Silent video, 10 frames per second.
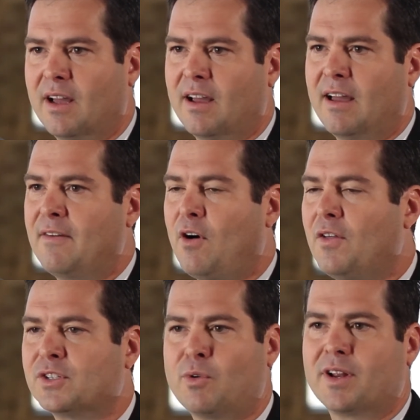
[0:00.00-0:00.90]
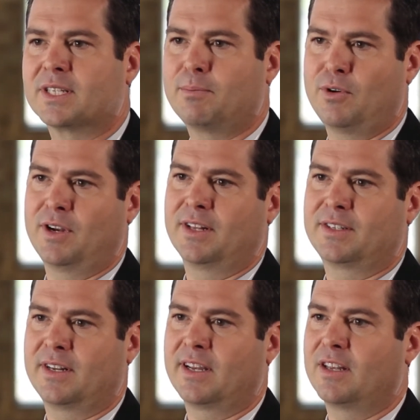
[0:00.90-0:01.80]
I have all this great
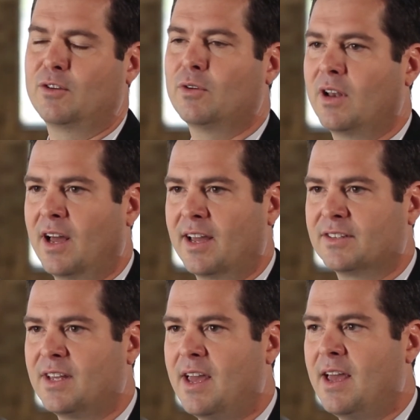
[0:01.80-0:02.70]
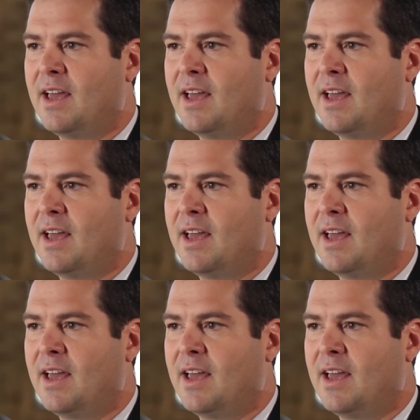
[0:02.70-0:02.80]
experience that I can utilize.